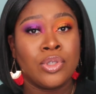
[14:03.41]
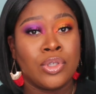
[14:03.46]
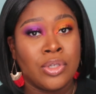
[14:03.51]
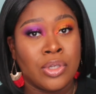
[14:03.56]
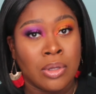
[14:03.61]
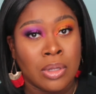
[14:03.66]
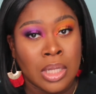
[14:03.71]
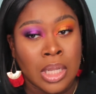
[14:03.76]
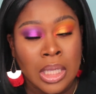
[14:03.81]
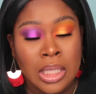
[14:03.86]
You
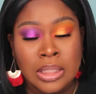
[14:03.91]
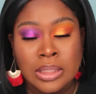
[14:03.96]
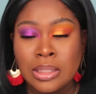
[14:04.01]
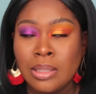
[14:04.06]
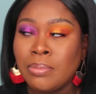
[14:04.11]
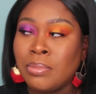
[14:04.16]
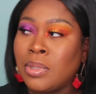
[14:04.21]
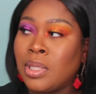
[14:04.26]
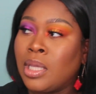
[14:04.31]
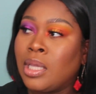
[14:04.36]
don't like
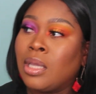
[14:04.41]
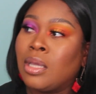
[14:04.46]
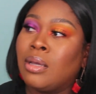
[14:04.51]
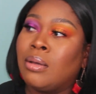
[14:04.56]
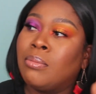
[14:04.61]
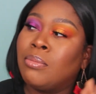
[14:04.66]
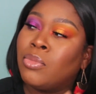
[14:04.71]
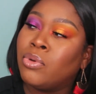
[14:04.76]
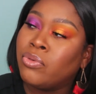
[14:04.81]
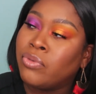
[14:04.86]
something?
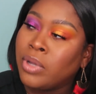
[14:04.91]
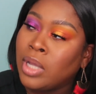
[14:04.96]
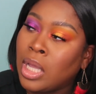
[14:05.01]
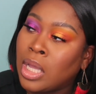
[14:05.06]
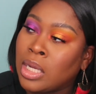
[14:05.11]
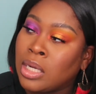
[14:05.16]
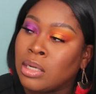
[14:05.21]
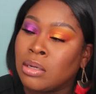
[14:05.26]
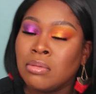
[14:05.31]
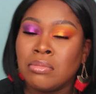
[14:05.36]
Move
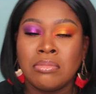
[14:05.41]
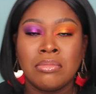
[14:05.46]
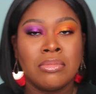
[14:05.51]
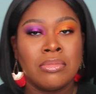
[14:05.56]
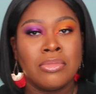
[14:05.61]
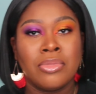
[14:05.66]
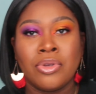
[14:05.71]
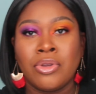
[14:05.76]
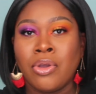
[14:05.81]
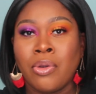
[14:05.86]
on.
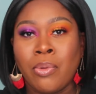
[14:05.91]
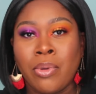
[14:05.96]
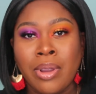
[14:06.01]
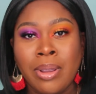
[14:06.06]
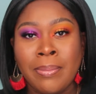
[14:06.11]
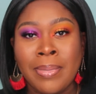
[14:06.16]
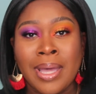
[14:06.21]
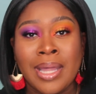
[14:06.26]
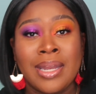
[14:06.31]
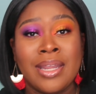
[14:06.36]
Don't worry
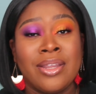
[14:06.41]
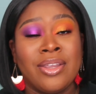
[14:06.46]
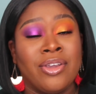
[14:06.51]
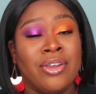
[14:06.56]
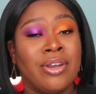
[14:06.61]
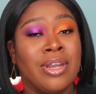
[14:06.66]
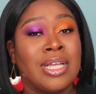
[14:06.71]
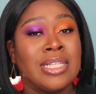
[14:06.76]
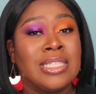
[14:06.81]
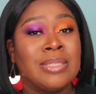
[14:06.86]
about it.
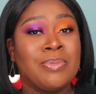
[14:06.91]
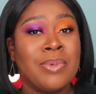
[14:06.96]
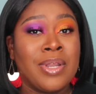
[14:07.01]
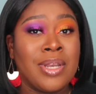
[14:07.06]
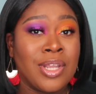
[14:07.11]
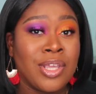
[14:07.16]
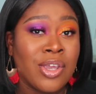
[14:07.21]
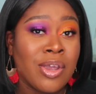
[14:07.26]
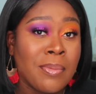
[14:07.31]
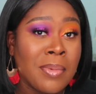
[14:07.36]
You're not
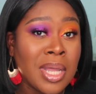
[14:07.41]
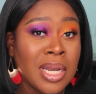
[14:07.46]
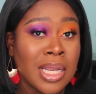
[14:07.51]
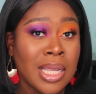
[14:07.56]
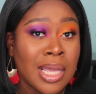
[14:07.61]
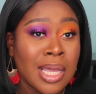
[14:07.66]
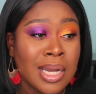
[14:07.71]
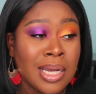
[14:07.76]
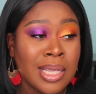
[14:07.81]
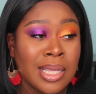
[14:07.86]
spending your
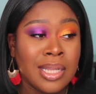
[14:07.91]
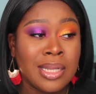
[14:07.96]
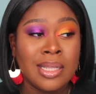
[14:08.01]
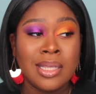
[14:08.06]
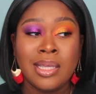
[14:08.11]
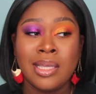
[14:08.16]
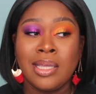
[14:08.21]
money on it.